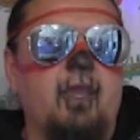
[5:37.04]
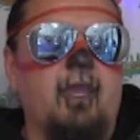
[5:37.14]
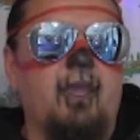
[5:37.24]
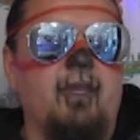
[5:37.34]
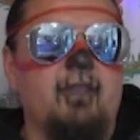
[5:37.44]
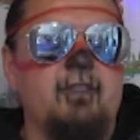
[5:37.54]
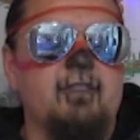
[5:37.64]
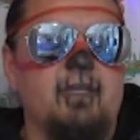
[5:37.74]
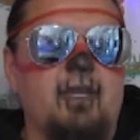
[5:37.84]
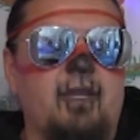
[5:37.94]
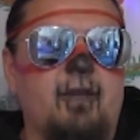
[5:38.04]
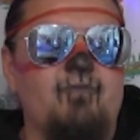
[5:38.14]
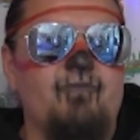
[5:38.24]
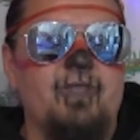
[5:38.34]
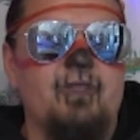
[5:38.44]
and uh,
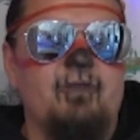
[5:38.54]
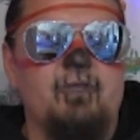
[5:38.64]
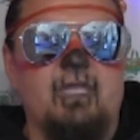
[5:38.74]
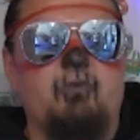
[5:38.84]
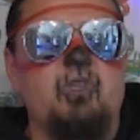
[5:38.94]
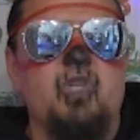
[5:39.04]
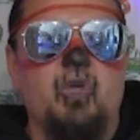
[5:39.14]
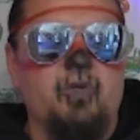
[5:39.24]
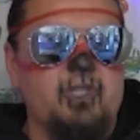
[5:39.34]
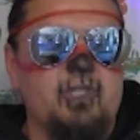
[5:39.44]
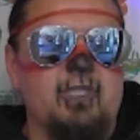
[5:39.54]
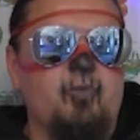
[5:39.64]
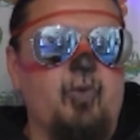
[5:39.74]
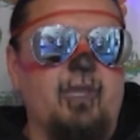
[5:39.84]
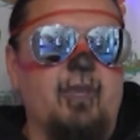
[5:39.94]
it was like returns to
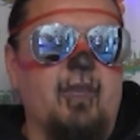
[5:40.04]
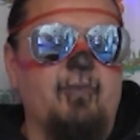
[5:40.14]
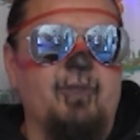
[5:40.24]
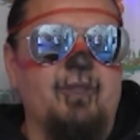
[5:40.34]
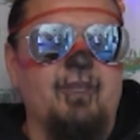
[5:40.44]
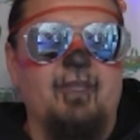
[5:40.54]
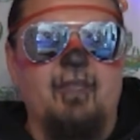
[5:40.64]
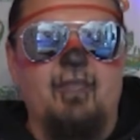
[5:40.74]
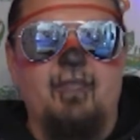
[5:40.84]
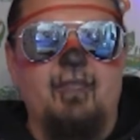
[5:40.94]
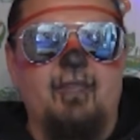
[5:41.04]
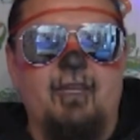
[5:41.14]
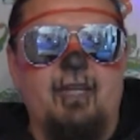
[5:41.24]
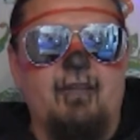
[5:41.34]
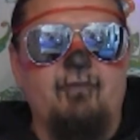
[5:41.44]
the day camp and.
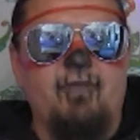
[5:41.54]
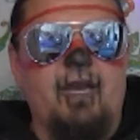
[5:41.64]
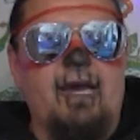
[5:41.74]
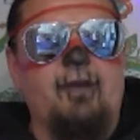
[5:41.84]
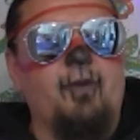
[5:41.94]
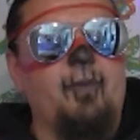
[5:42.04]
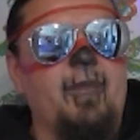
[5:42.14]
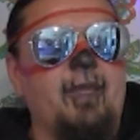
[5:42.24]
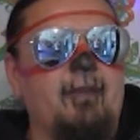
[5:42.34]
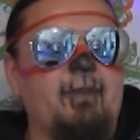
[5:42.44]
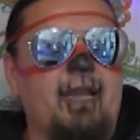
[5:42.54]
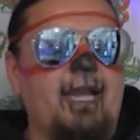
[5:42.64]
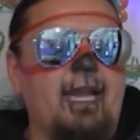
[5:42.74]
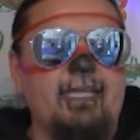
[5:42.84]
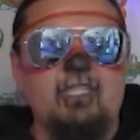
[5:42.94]
I don't know, man. I mean,
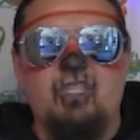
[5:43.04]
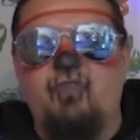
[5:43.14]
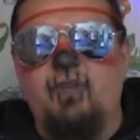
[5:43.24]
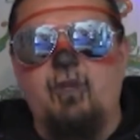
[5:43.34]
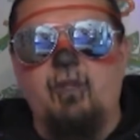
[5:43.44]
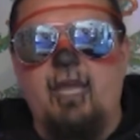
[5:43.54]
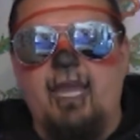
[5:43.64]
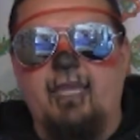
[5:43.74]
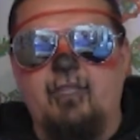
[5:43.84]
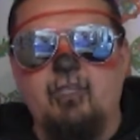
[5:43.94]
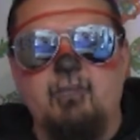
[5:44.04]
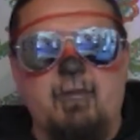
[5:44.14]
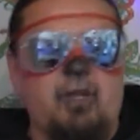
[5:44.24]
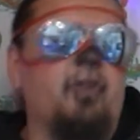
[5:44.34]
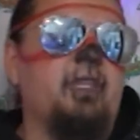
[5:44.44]
I just feel like you
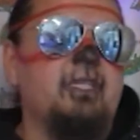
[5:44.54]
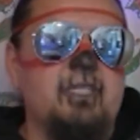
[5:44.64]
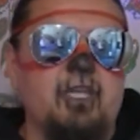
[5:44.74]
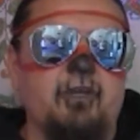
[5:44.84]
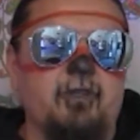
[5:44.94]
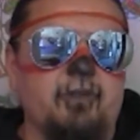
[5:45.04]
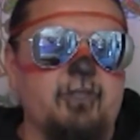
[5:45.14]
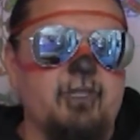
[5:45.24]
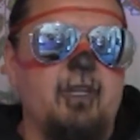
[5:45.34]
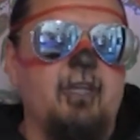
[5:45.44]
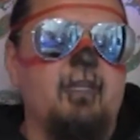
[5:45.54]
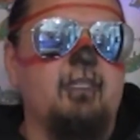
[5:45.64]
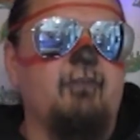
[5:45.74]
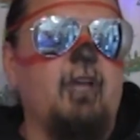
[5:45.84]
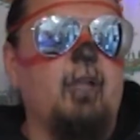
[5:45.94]
spend all these years
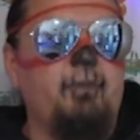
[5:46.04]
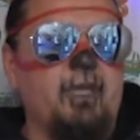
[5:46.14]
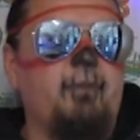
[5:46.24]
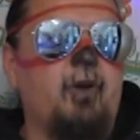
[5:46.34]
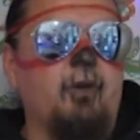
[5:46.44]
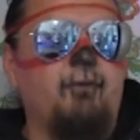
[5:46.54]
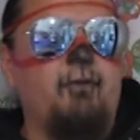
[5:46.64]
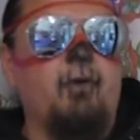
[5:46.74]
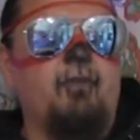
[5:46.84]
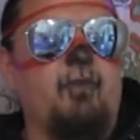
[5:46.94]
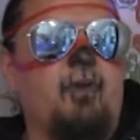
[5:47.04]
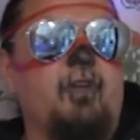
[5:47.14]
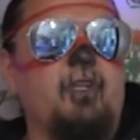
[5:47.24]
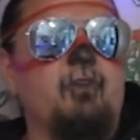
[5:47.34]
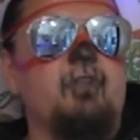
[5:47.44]
developing a part four for
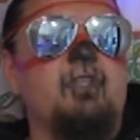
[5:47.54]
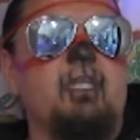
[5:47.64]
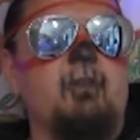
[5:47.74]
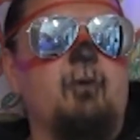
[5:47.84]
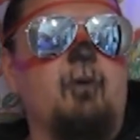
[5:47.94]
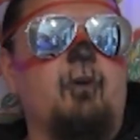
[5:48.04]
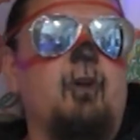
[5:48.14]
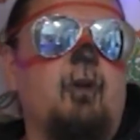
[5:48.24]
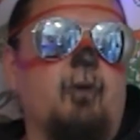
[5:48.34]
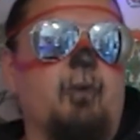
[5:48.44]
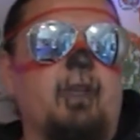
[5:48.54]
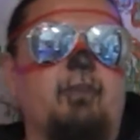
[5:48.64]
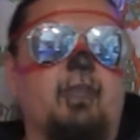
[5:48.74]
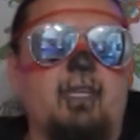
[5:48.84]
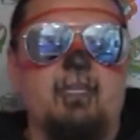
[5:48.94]
a huge sequel or
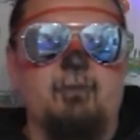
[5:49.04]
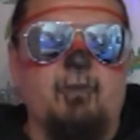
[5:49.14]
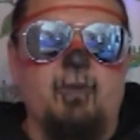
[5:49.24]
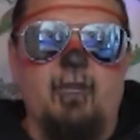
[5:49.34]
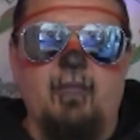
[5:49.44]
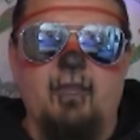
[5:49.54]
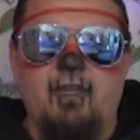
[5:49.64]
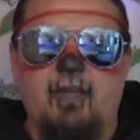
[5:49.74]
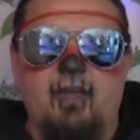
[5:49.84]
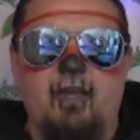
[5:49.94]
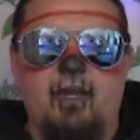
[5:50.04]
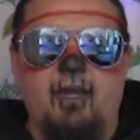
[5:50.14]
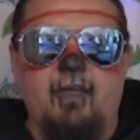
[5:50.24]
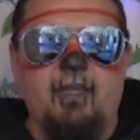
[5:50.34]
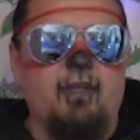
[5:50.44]
whatever the case may be,
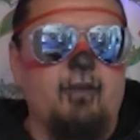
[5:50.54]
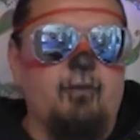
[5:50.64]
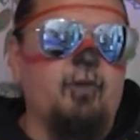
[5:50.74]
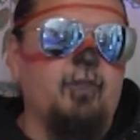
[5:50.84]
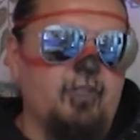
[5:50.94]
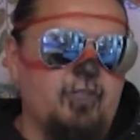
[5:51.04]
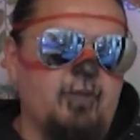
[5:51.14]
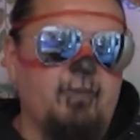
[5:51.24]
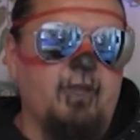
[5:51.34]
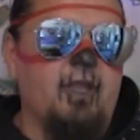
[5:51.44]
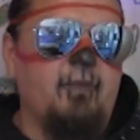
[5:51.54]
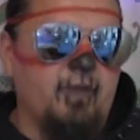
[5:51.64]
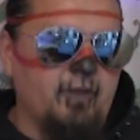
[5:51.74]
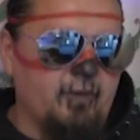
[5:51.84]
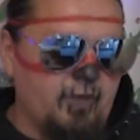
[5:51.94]
uh, it, it, really should have been a lot
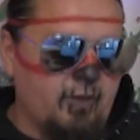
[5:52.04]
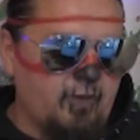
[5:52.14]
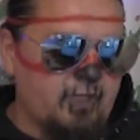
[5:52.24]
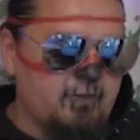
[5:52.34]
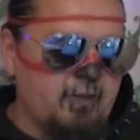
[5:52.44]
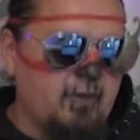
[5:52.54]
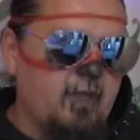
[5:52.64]
bigger than what it was, but